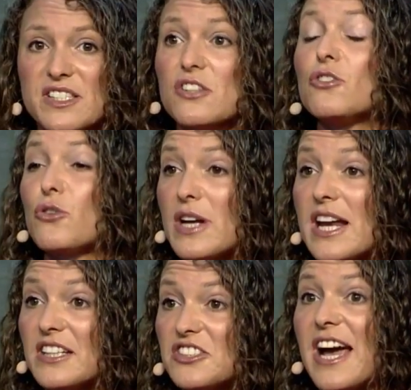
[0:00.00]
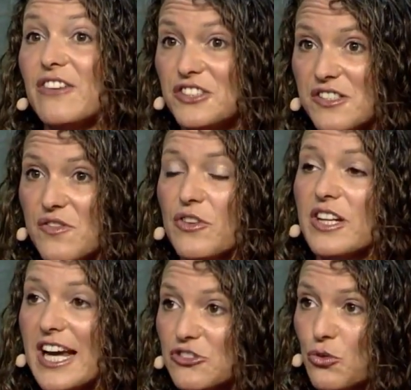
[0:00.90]
is still creating challenges for the
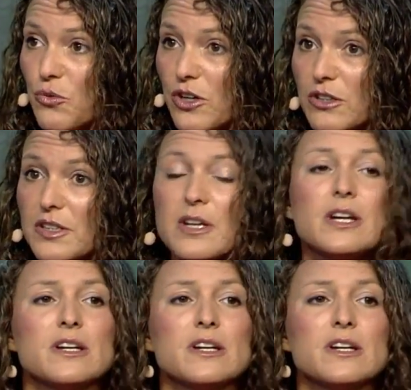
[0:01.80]
natural world.